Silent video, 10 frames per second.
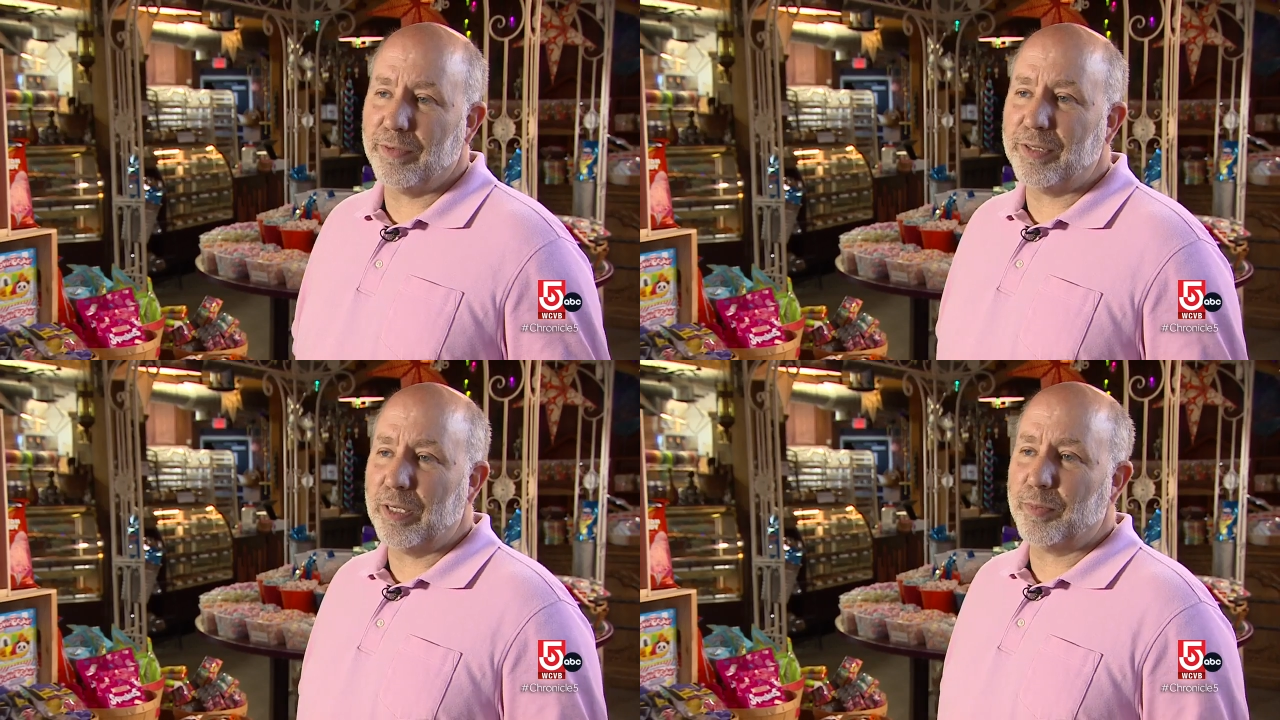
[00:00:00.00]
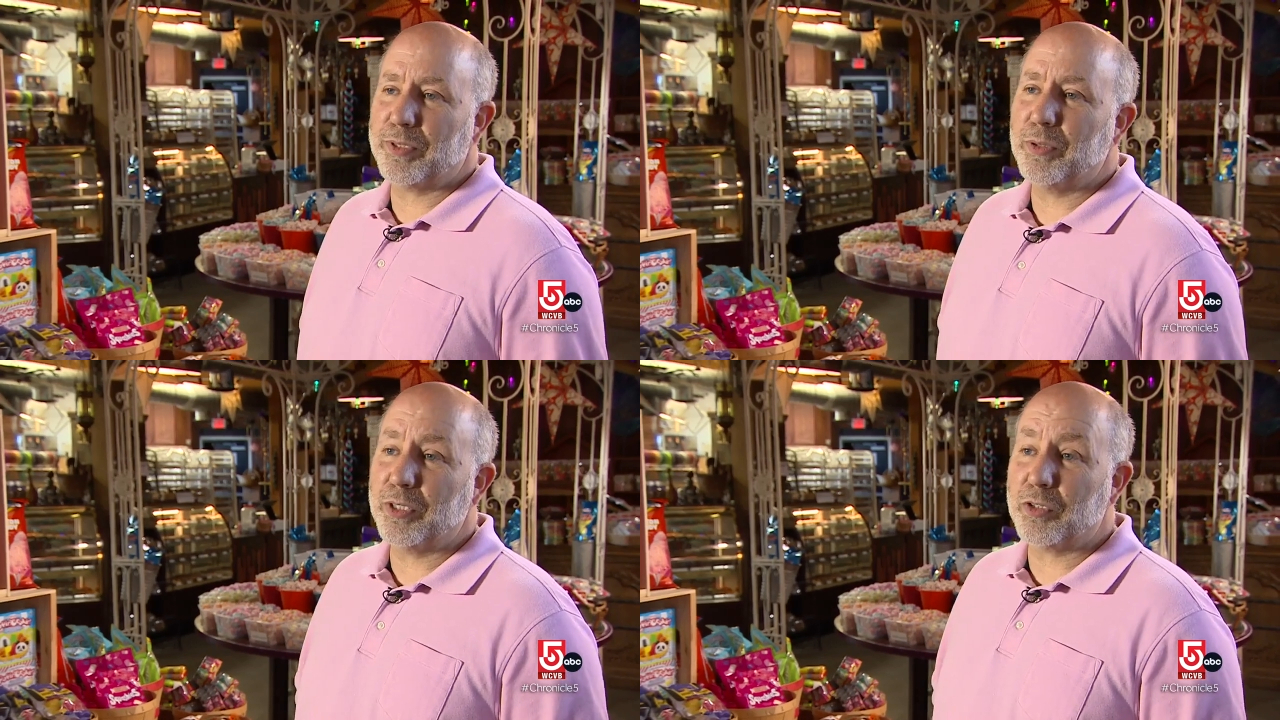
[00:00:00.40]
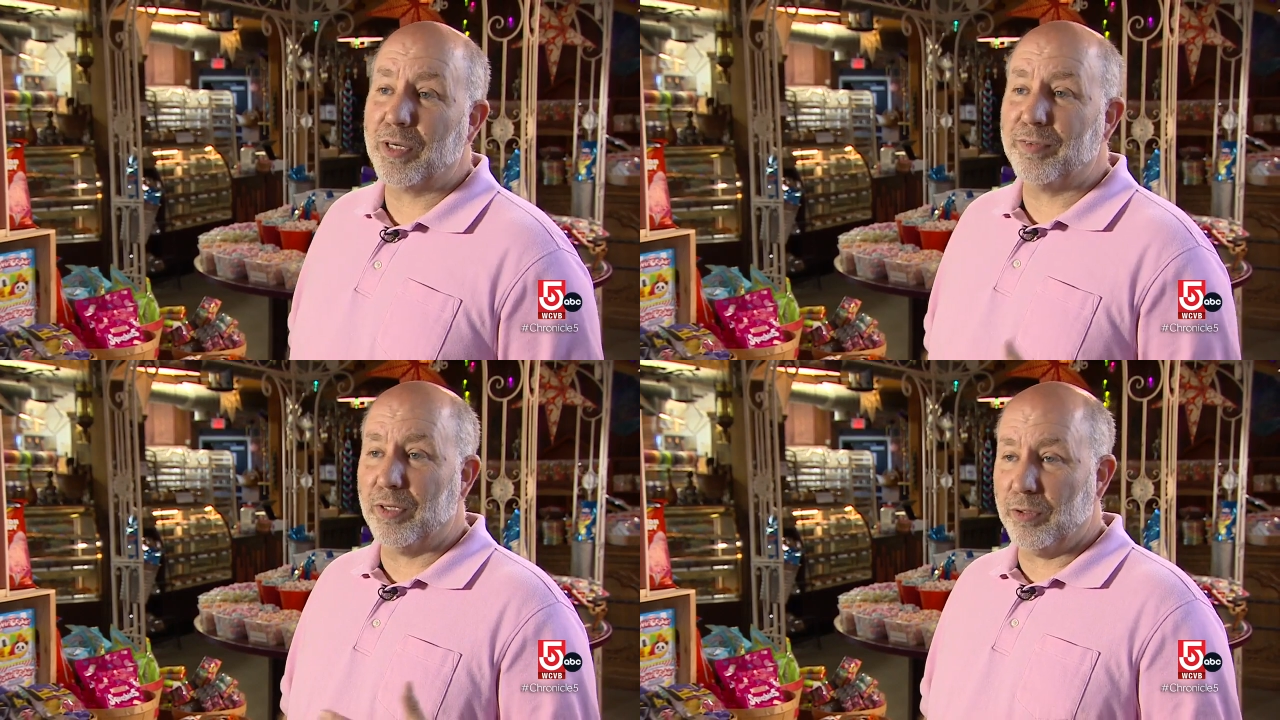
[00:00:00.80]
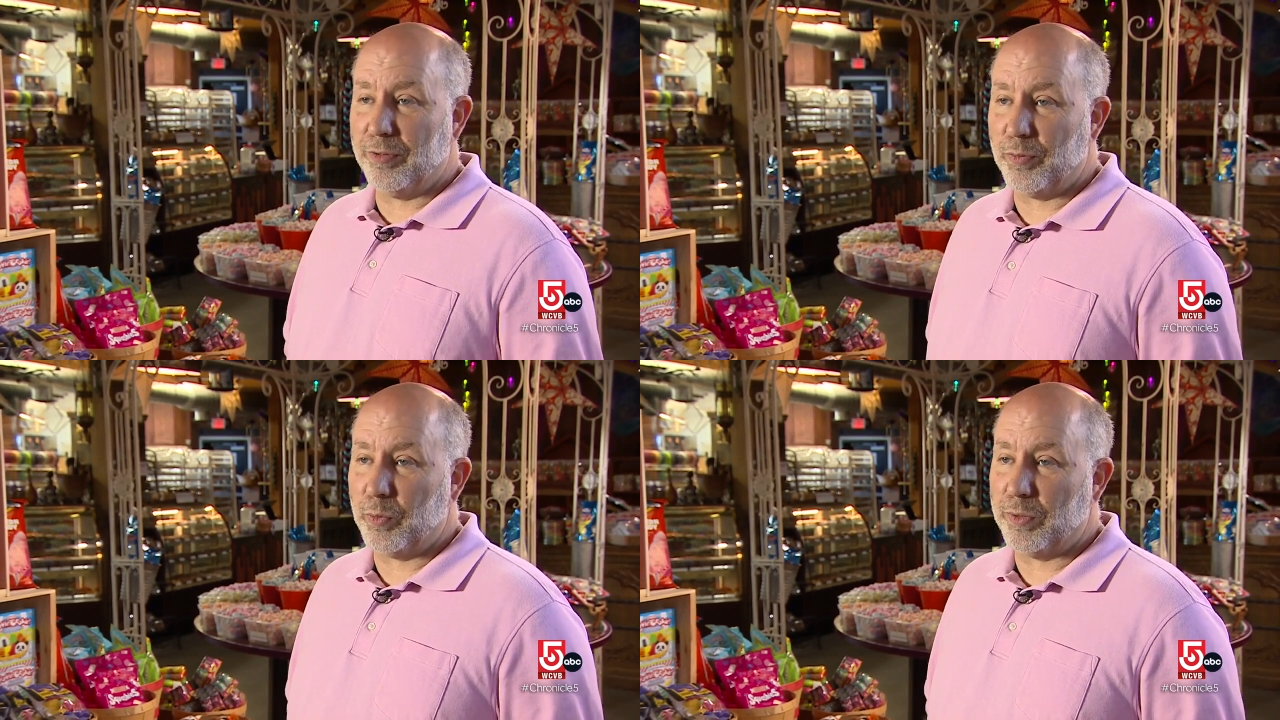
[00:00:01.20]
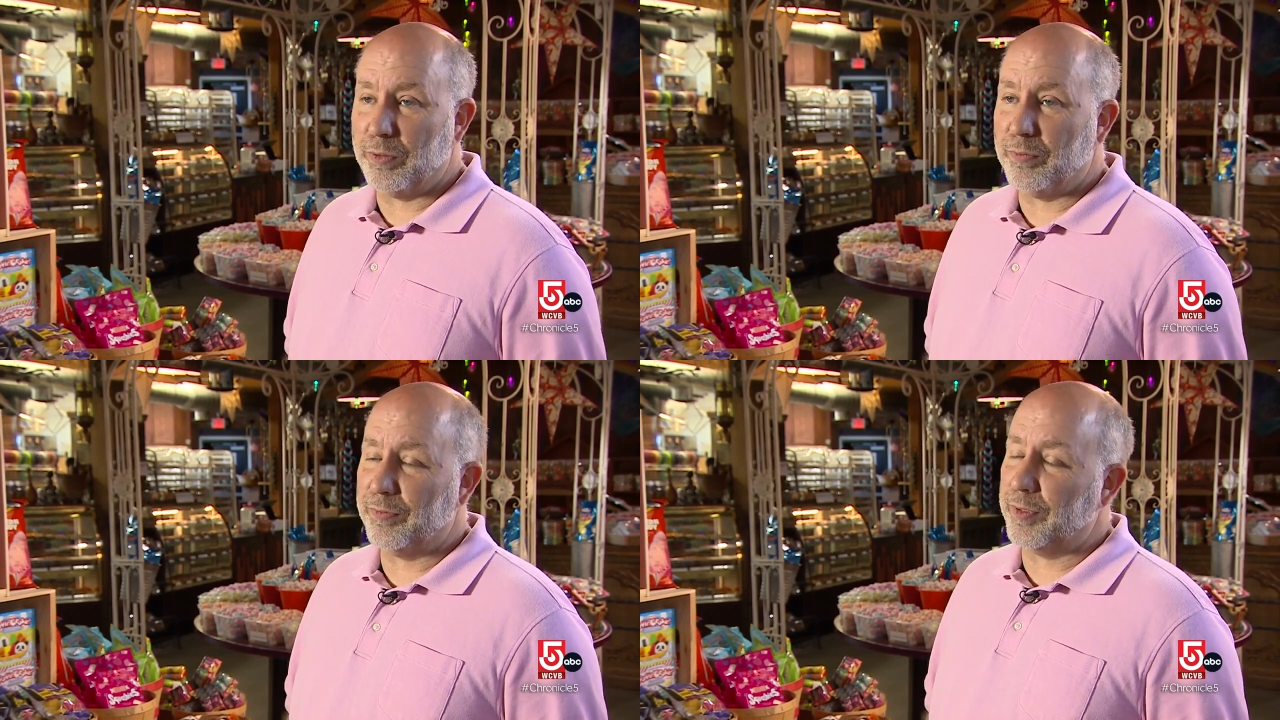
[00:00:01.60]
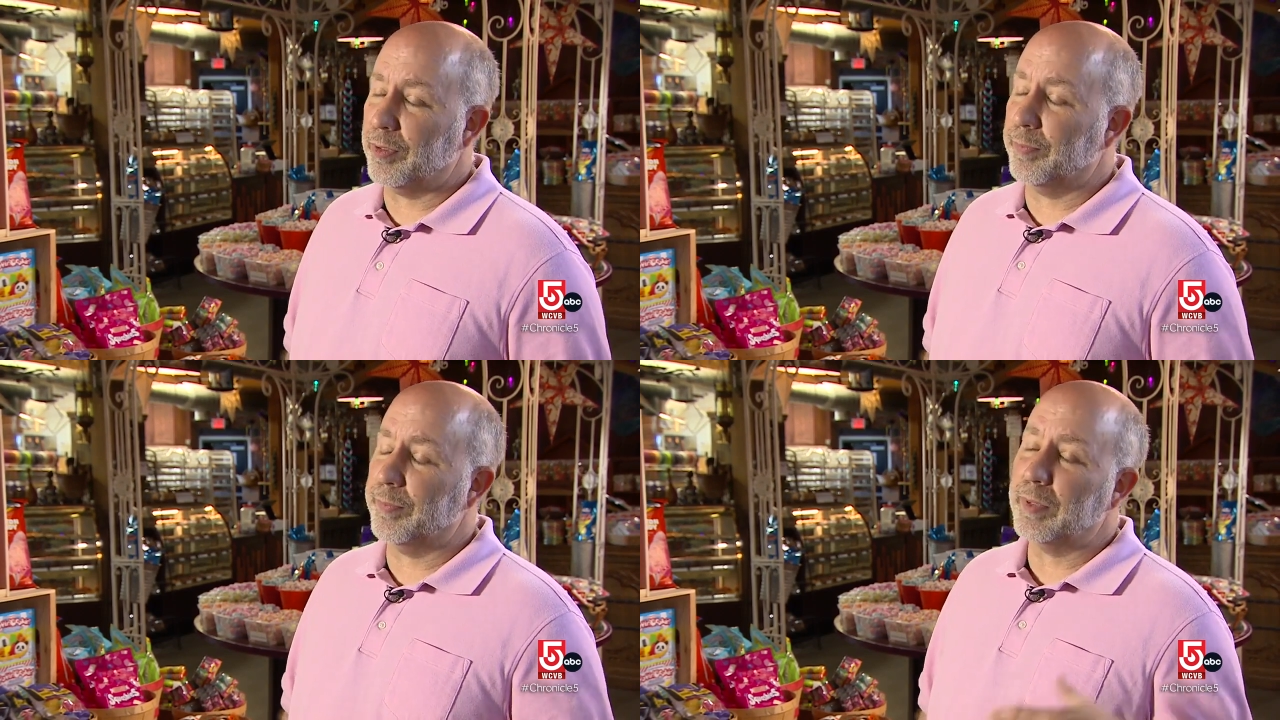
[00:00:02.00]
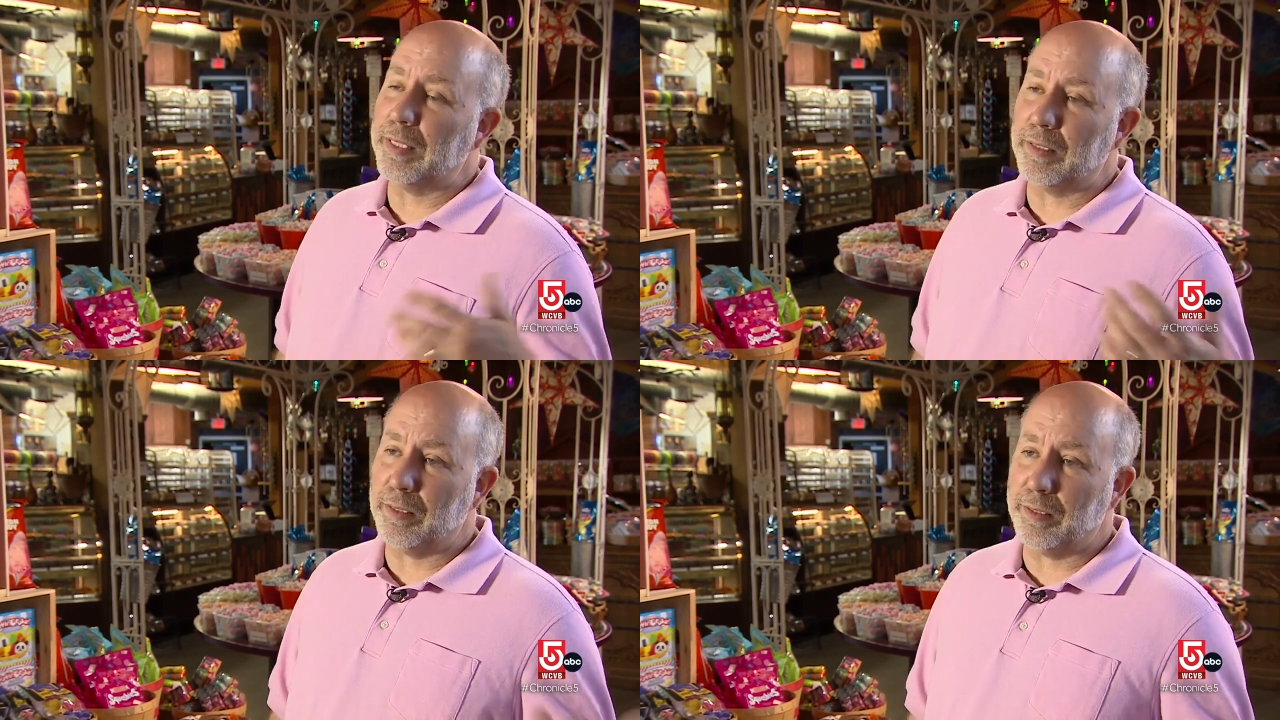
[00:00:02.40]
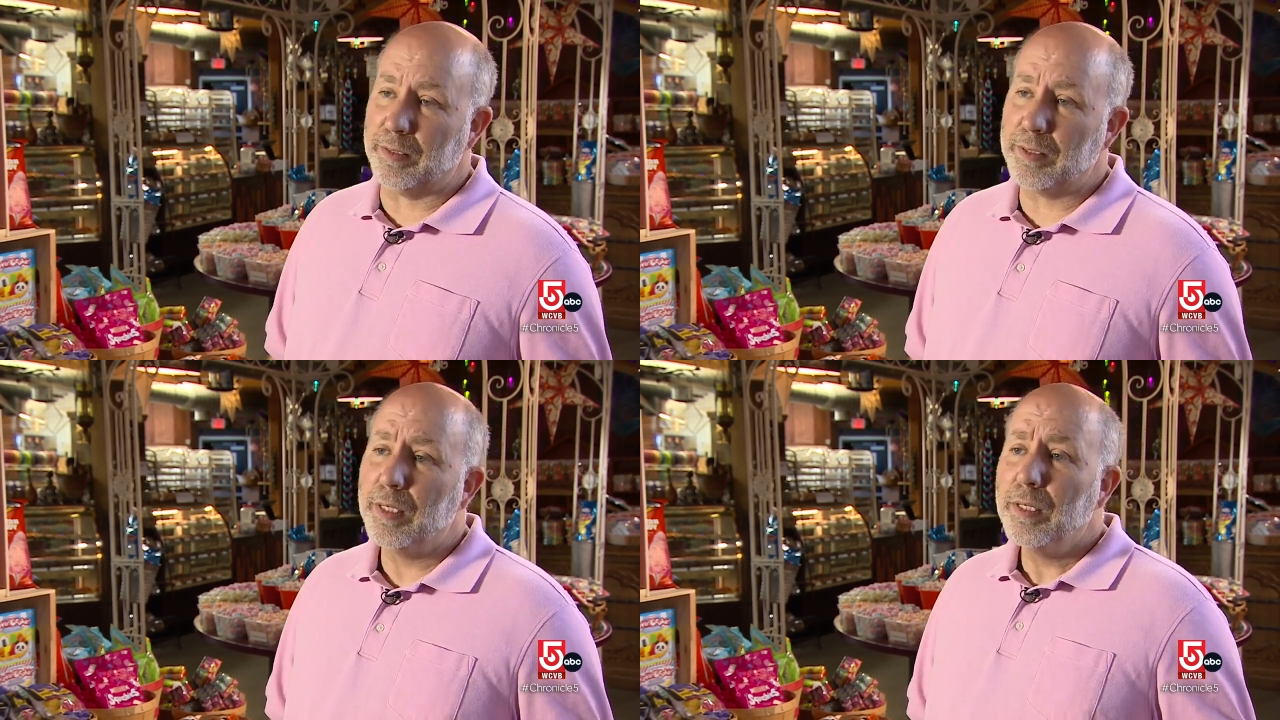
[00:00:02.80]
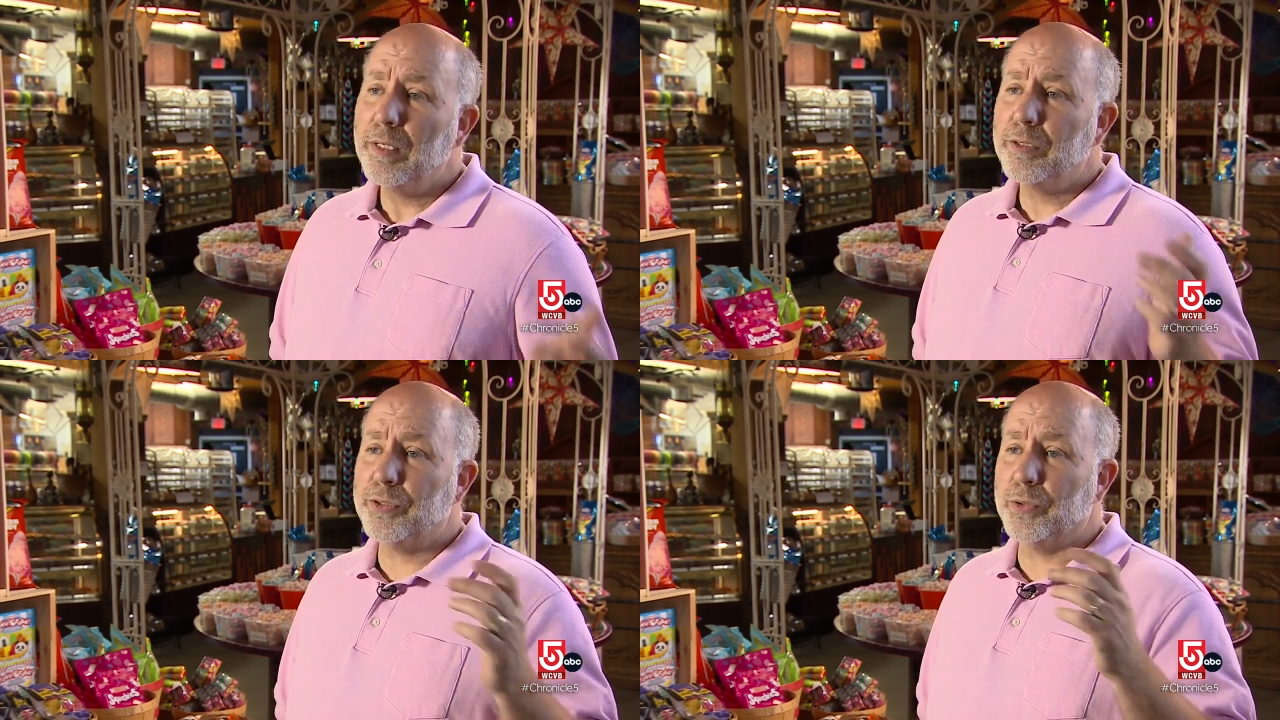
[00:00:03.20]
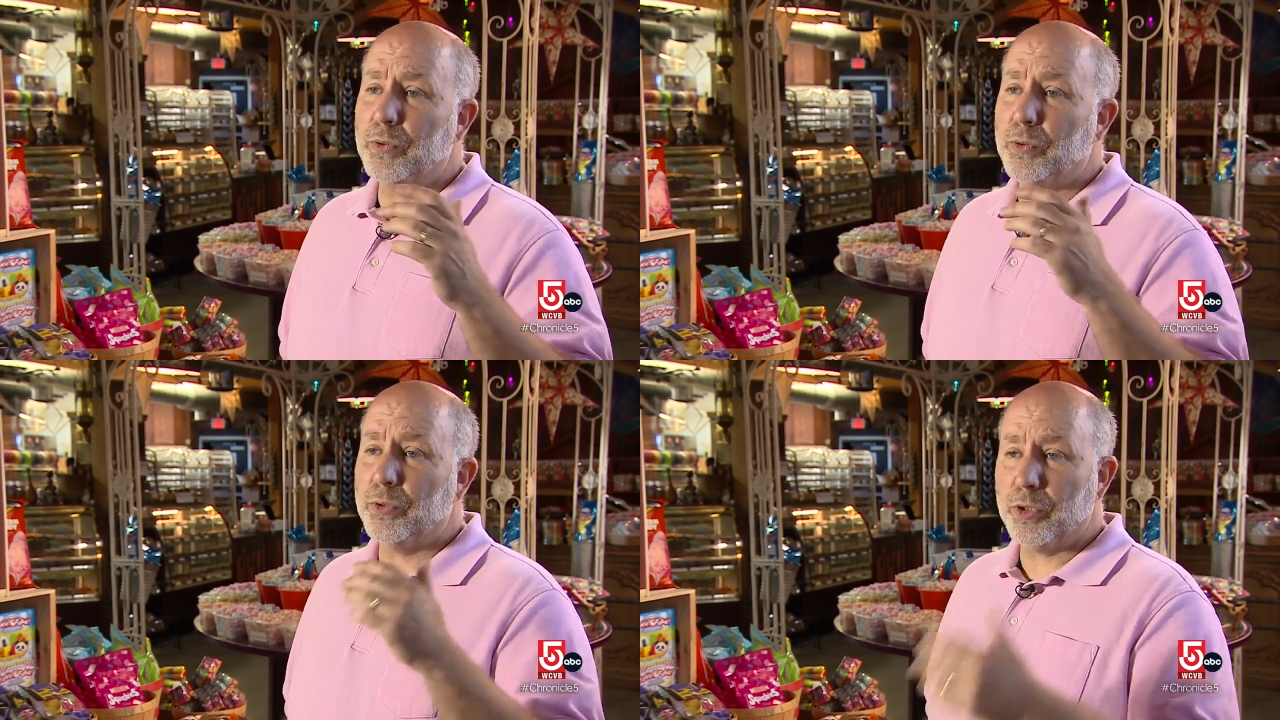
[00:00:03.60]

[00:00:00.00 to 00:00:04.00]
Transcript: Given the opportunity to travel all over the world, from England to